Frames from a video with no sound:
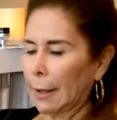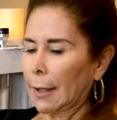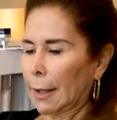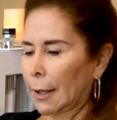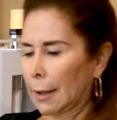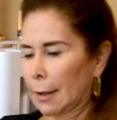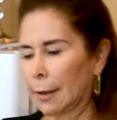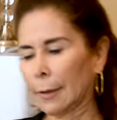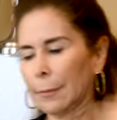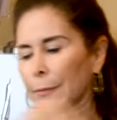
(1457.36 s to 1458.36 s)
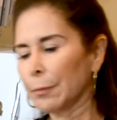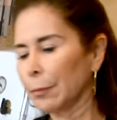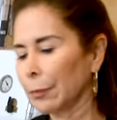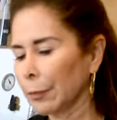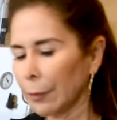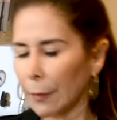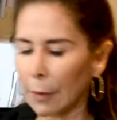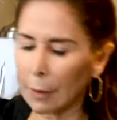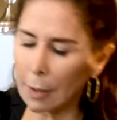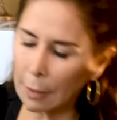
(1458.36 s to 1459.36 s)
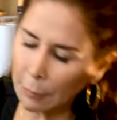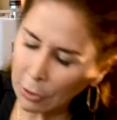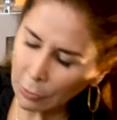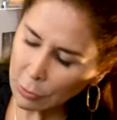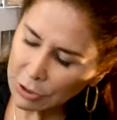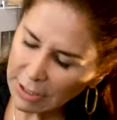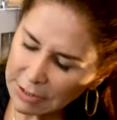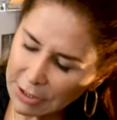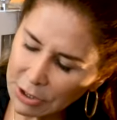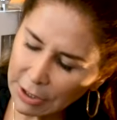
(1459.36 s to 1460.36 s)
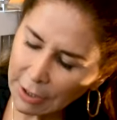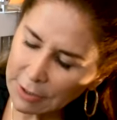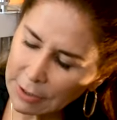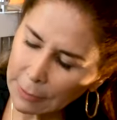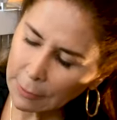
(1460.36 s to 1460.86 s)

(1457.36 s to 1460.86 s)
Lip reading: And I'm gonna do just the cheeks